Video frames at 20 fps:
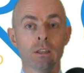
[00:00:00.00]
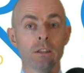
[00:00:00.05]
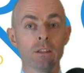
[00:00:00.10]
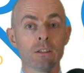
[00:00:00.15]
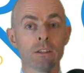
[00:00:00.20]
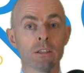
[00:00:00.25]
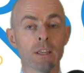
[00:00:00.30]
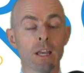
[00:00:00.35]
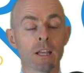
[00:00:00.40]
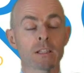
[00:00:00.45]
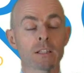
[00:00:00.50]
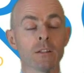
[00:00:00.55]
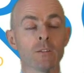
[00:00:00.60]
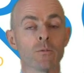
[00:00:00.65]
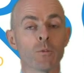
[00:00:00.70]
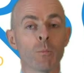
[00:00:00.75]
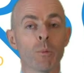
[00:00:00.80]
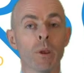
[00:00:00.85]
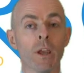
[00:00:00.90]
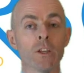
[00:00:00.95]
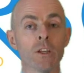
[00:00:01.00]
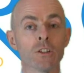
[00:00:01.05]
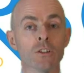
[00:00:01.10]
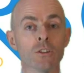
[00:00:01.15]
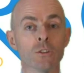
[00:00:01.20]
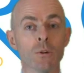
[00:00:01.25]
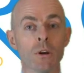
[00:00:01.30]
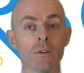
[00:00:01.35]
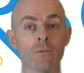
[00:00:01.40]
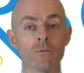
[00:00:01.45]
This is excellent for
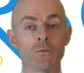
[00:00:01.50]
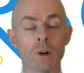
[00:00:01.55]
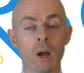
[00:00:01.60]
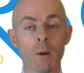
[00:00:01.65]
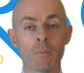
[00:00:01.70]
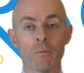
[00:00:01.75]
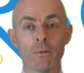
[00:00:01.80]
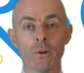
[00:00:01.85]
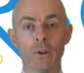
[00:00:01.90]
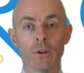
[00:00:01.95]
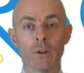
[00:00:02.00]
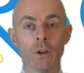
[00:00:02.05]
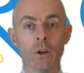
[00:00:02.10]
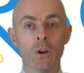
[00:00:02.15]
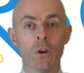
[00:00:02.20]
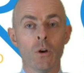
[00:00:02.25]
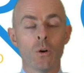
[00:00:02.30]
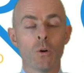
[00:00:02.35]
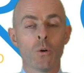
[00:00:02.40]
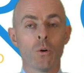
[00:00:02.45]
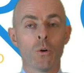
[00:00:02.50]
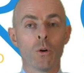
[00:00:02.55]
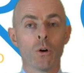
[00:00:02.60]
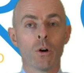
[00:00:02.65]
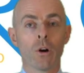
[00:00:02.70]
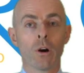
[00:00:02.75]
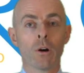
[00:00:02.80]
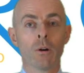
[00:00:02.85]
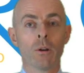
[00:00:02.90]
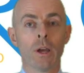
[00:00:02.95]
patients who have drop foot
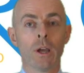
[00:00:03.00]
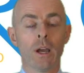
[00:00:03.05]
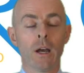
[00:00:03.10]
or